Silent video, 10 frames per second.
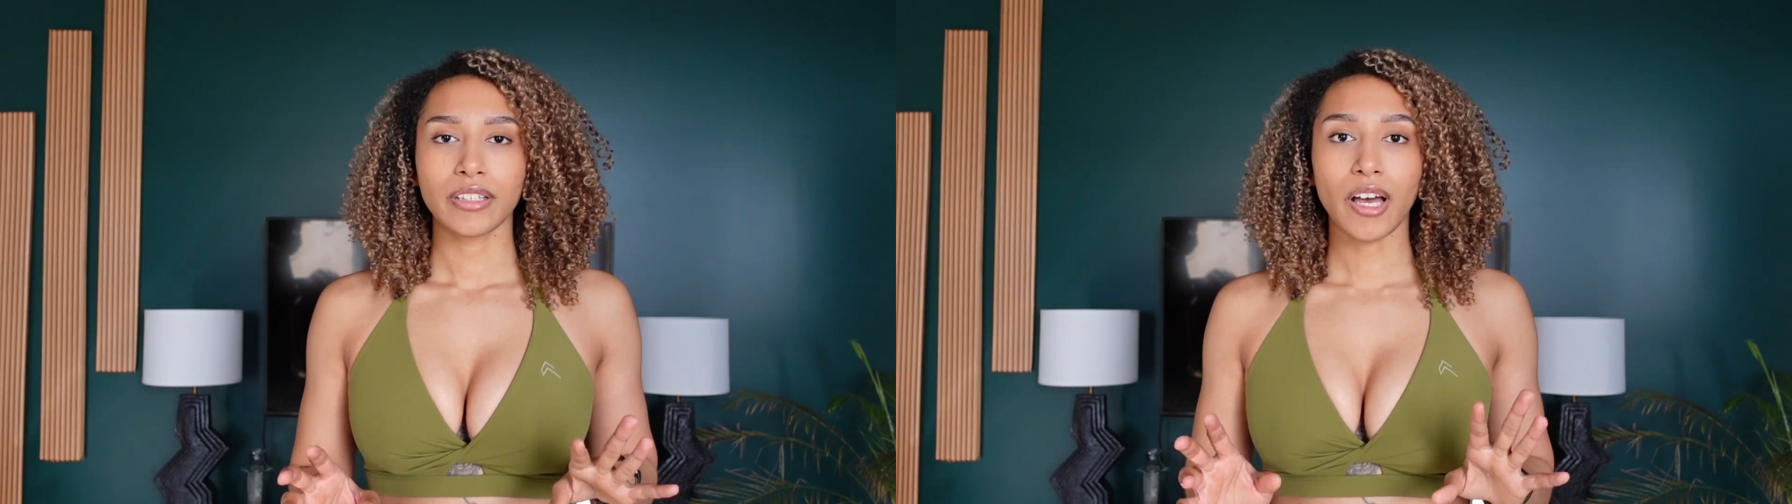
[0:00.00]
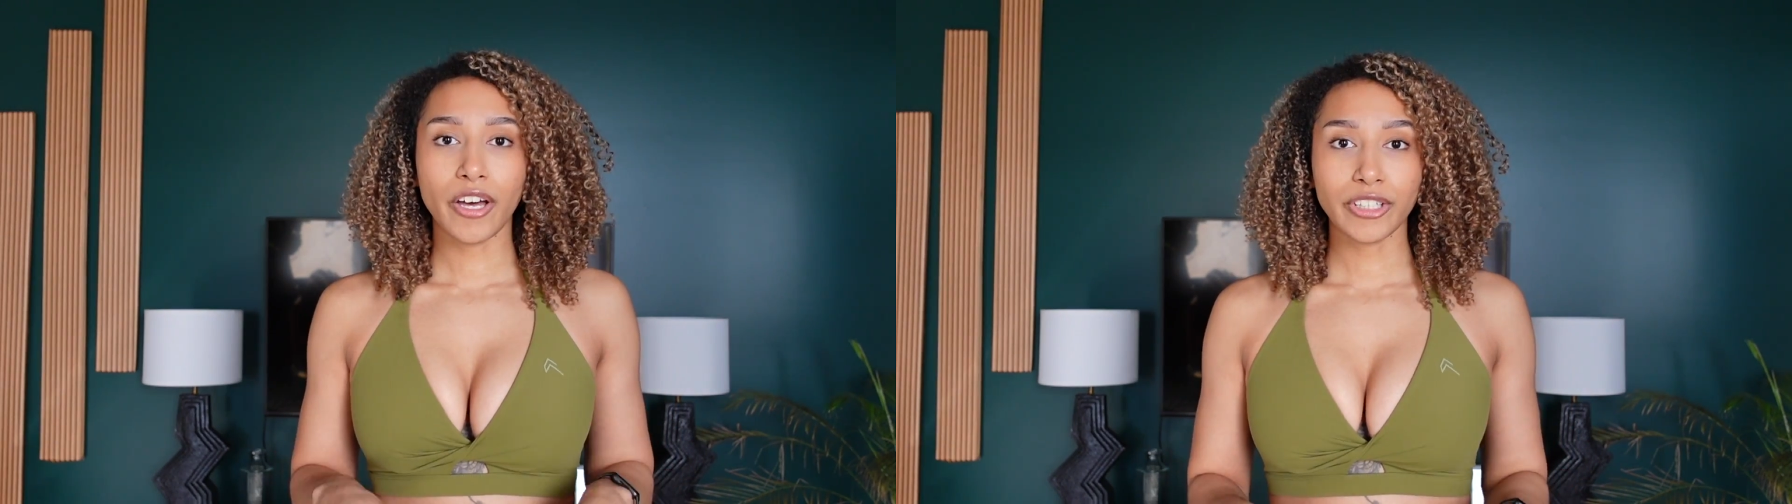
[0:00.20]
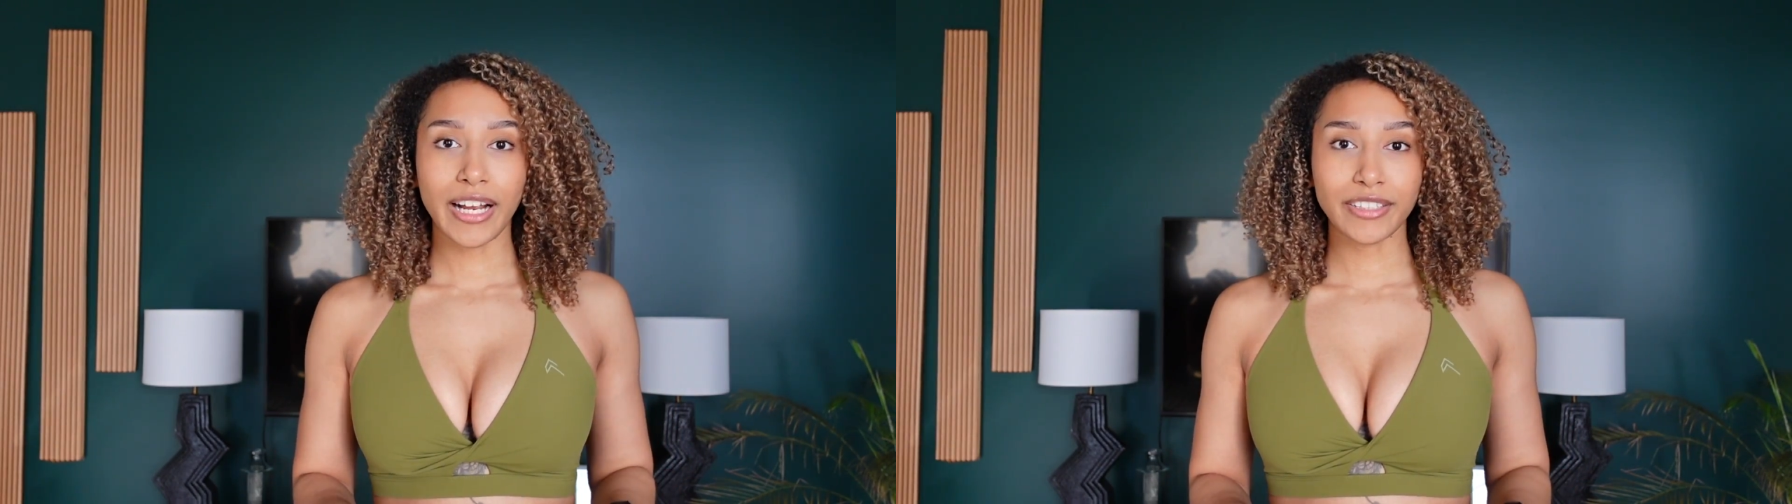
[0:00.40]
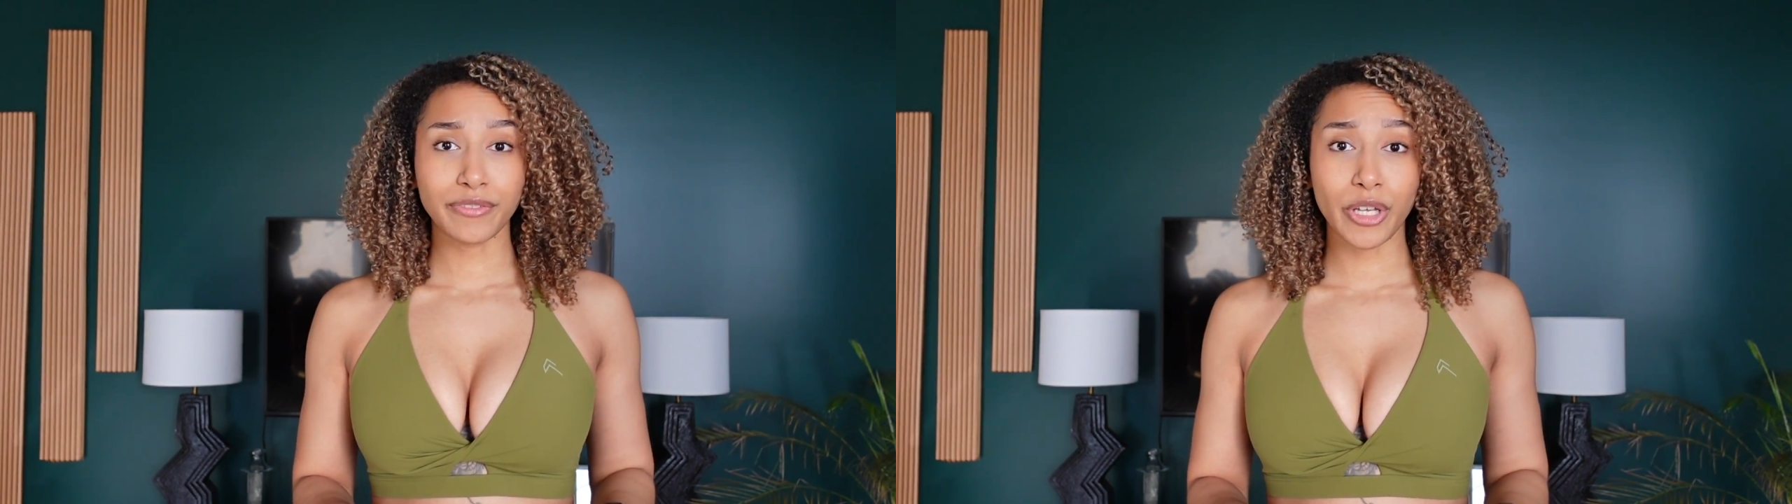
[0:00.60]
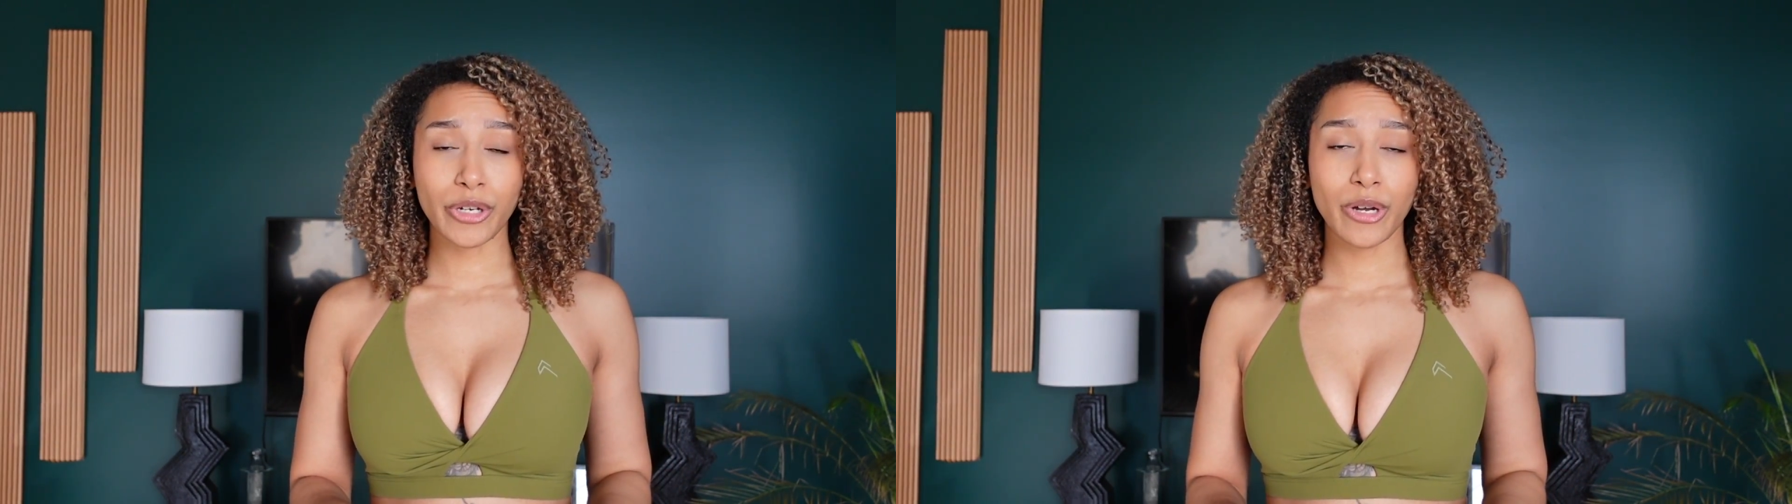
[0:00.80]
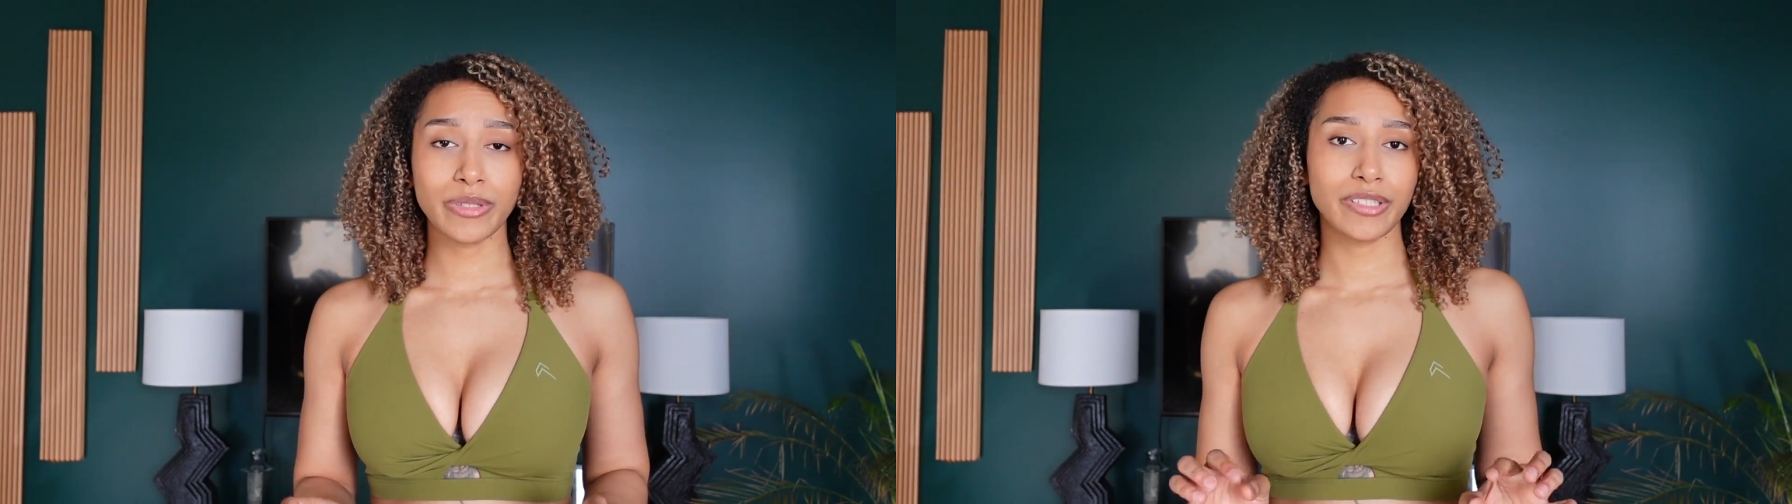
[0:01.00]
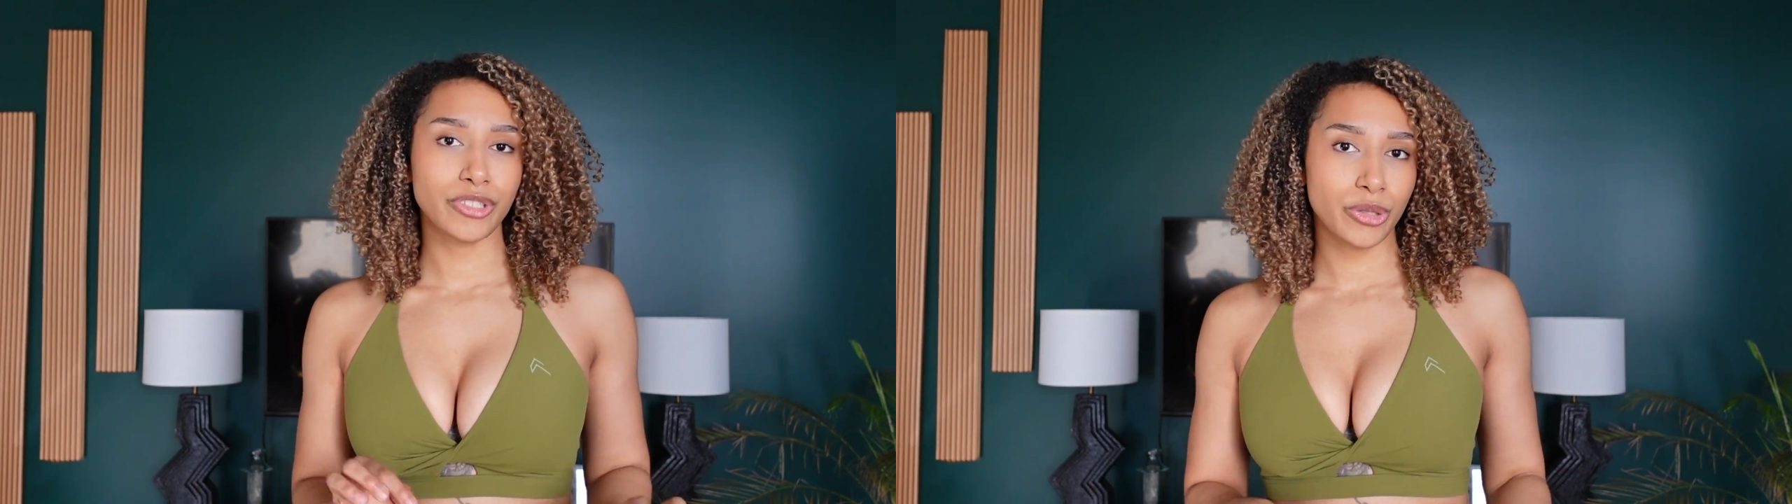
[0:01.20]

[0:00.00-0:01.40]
The Oner Active logo is in